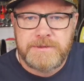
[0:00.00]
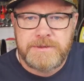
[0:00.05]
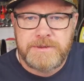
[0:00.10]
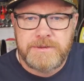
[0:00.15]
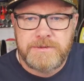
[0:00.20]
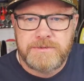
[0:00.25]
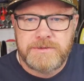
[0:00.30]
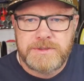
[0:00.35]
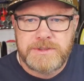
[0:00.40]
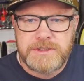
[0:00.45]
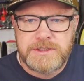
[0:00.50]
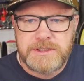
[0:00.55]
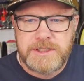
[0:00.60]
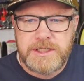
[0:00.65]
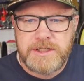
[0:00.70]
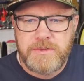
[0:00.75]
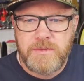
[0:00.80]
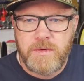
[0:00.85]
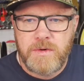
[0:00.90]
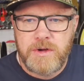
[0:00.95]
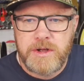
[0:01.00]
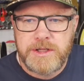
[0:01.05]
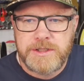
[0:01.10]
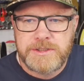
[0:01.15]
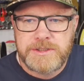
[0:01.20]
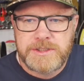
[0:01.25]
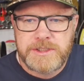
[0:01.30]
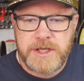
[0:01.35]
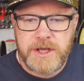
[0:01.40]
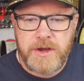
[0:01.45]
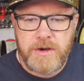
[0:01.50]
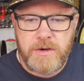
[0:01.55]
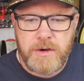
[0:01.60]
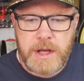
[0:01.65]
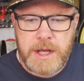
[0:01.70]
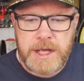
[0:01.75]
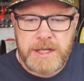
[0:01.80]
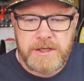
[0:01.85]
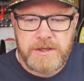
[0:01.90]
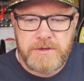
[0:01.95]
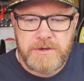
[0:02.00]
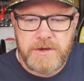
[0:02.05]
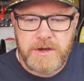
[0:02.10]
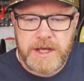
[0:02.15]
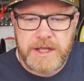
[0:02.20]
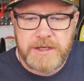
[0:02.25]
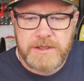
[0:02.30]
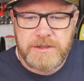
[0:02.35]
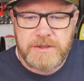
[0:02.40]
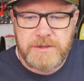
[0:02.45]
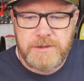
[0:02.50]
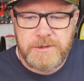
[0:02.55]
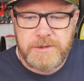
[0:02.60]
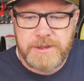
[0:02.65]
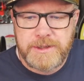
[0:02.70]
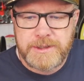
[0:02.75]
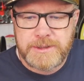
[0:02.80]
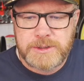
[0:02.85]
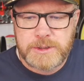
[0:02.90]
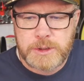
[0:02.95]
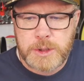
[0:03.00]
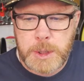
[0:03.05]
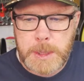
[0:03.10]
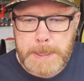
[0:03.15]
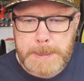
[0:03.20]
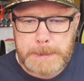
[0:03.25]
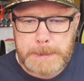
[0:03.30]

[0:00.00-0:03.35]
Don't see one. So I do know how to do this.